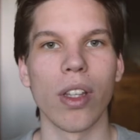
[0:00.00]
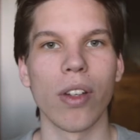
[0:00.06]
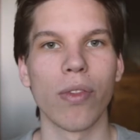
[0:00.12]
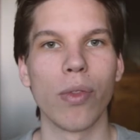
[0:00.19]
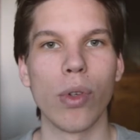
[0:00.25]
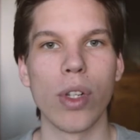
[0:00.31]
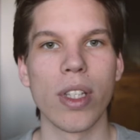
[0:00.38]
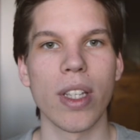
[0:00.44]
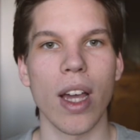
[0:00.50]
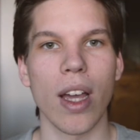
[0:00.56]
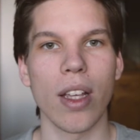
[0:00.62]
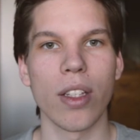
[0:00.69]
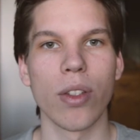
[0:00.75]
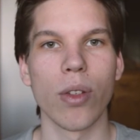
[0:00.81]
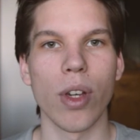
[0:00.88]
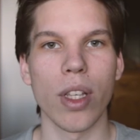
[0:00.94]
the
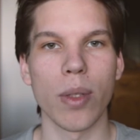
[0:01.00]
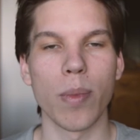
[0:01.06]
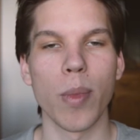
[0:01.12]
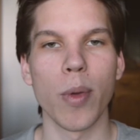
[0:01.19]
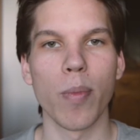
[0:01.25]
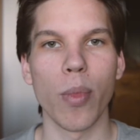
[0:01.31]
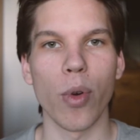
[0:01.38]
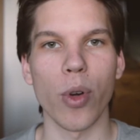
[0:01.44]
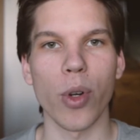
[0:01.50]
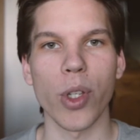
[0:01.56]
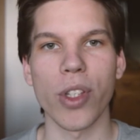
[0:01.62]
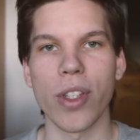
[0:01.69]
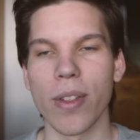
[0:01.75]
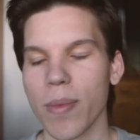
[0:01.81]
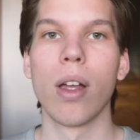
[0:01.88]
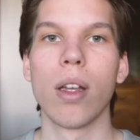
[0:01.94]
full-size USB
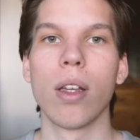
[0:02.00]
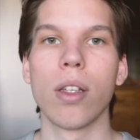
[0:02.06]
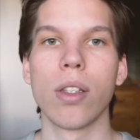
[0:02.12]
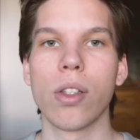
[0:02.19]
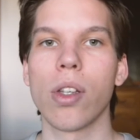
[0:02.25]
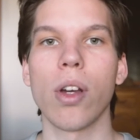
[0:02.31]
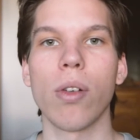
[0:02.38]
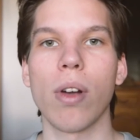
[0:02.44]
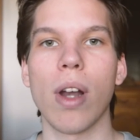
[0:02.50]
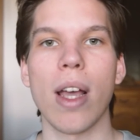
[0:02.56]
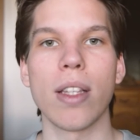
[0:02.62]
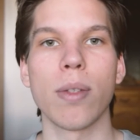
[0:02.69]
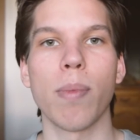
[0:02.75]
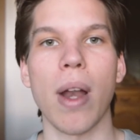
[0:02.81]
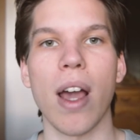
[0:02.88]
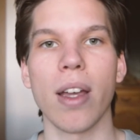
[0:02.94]
ports. So
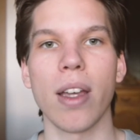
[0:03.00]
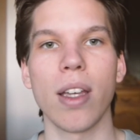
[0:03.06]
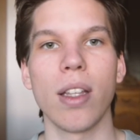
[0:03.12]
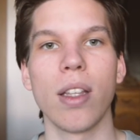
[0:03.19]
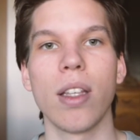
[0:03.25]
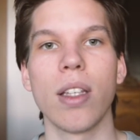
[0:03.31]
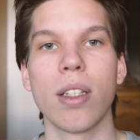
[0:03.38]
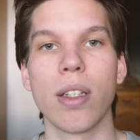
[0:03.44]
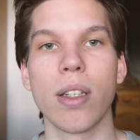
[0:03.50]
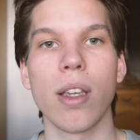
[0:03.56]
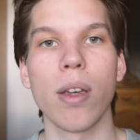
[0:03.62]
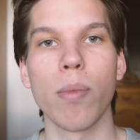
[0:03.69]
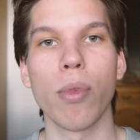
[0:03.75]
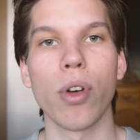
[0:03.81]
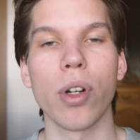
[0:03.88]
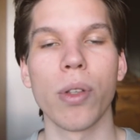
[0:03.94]
let's plug in this
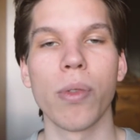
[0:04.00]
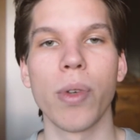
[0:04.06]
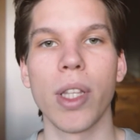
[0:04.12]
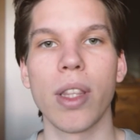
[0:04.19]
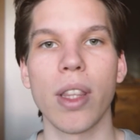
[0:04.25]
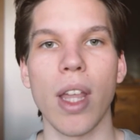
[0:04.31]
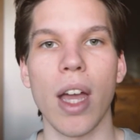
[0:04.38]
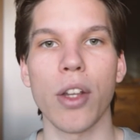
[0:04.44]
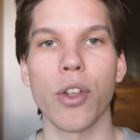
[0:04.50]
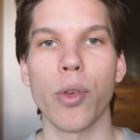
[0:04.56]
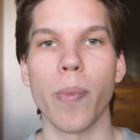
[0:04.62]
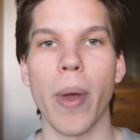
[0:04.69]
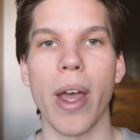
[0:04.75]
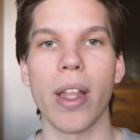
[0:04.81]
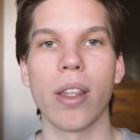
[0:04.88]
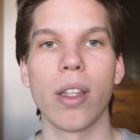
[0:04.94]
keyboard with
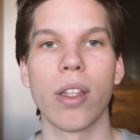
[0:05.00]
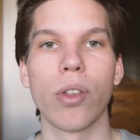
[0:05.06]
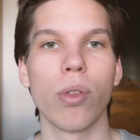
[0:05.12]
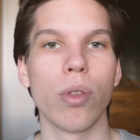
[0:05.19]
touchpad